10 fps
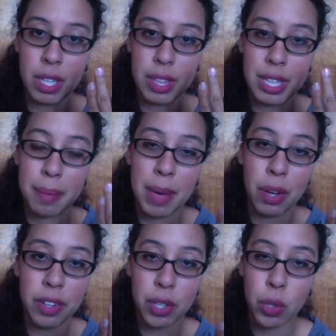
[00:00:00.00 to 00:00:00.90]
the
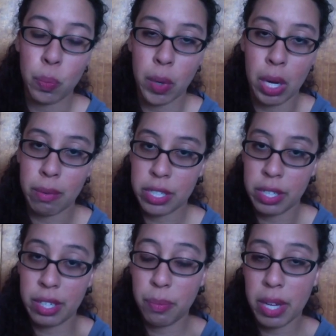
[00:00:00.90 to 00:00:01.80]
amount of the coupon,
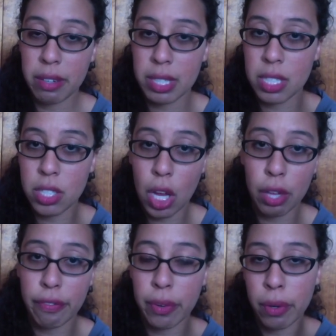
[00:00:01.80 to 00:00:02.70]
whether it's
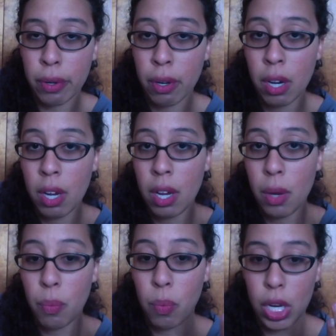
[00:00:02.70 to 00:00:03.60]
$1 for
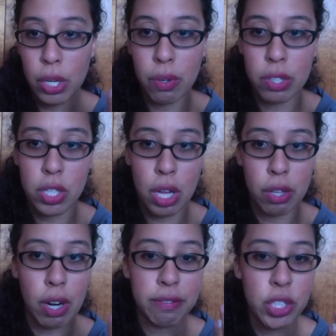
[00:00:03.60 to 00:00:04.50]
one or $1
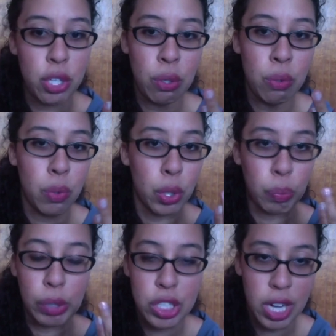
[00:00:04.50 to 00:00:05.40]
off two or
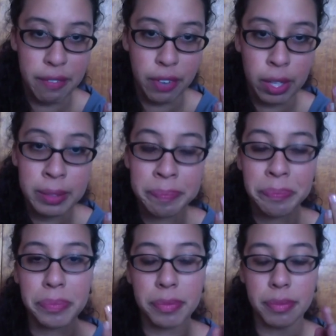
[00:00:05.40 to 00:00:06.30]
whichever,
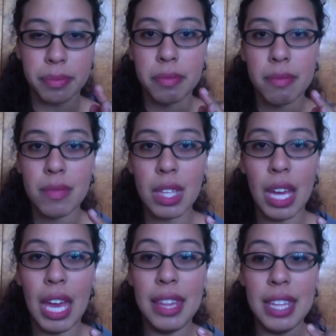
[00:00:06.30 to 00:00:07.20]

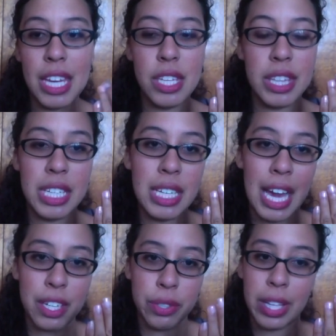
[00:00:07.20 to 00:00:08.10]
and then the
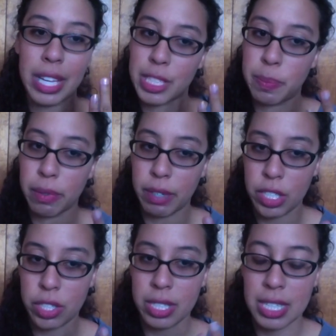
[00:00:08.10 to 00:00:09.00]
actual
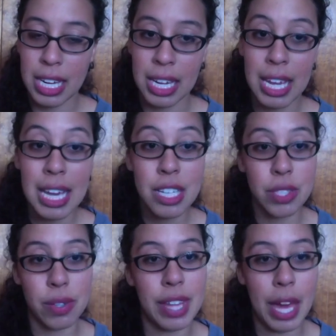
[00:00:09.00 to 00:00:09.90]
expiration date.
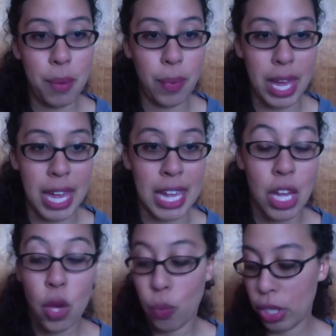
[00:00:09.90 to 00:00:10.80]
So that way,
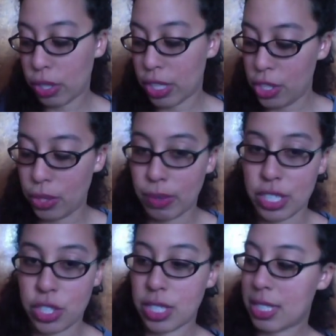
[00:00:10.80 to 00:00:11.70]
what you can do
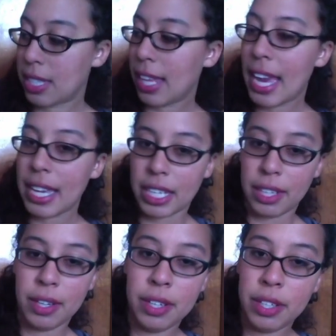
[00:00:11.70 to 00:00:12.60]
is just slide it,
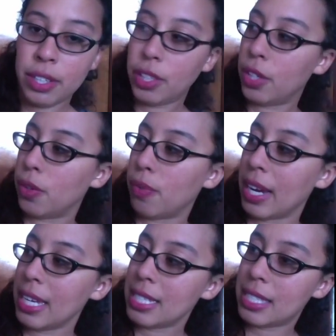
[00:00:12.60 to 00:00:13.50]

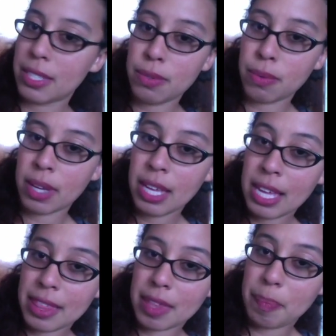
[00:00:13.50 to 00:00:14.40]
right into
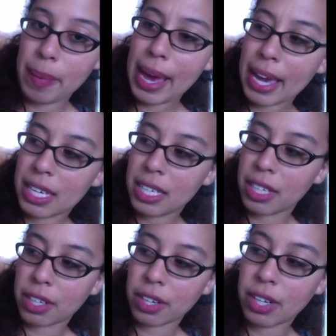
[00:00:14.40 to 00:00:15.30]
the back
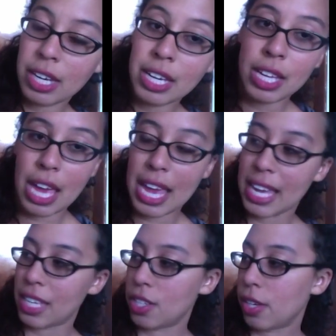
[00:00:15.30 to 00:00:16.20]
here,
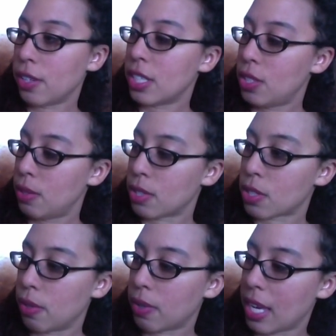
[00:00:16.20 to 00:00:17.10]
and all you can do is
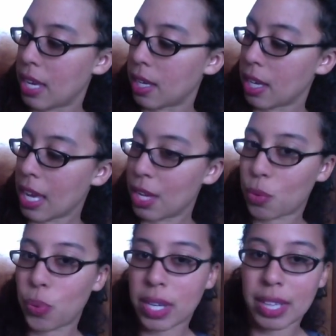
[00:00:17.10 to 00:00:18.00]
go, okay, and
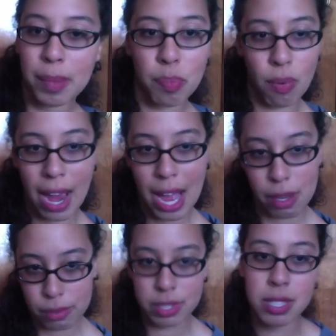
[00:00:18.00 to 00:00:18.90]
quickly
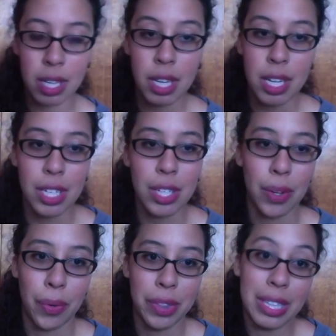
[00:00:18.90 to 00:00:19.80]
browse,
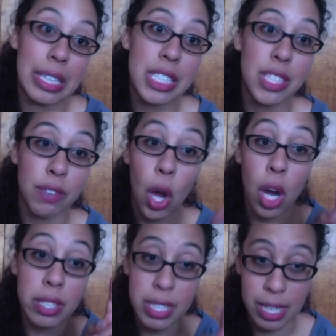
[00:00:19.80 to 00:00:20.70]
the list of
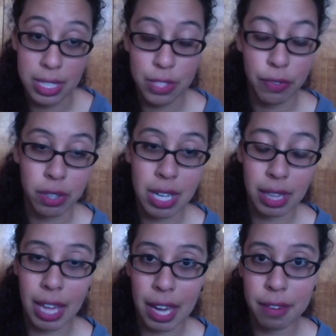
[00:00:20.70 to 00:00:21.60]
contents, for
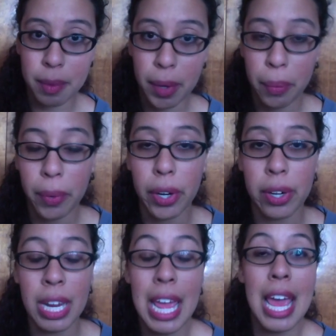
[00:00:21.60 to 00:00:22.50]
lack of a better
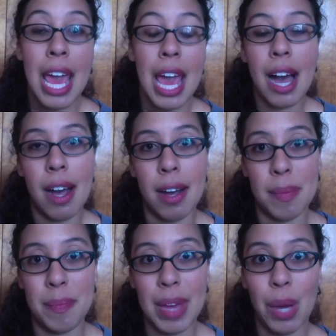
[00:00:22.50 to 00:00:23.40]
word,
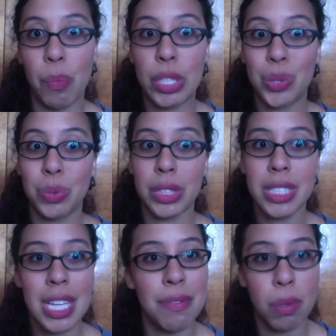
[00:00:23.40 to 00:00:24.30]
which will
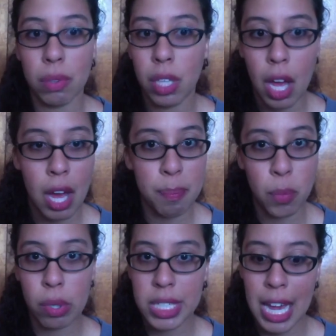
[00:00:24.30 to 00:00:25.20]
save you a lot
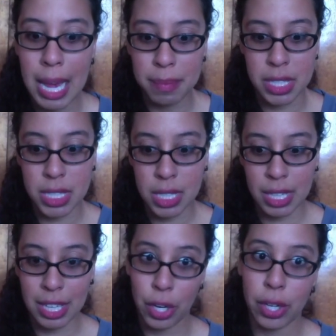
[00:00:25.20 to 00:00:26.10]
more time than
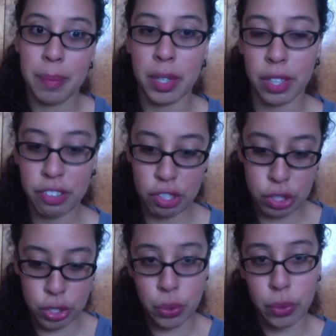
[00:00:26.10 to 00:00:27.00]
sitting there in the middle of your
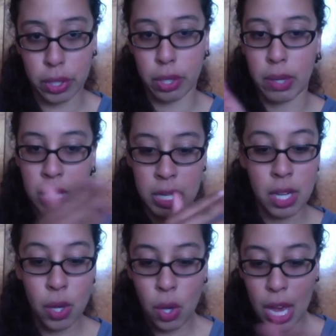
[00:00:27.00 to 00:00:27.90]
store going,
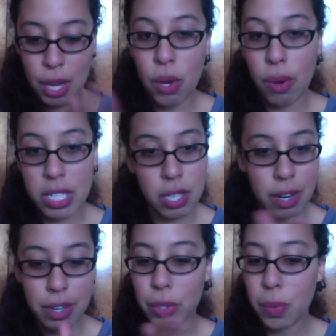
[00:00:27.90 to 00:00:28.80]
I know I saw
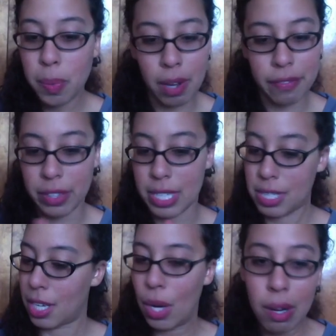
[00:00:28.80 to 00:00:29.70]
a coupon for this,
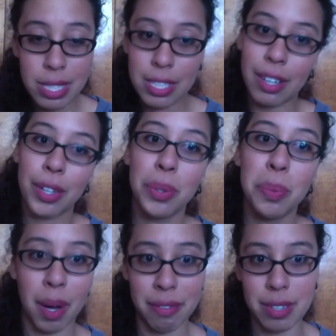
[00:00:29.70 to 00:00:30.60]
I know I saw a
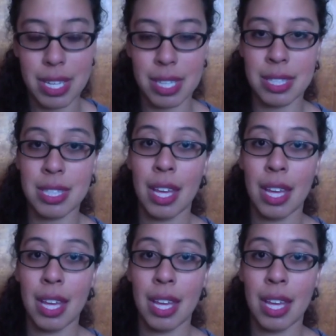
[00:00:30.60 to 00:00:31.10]
coupon for this.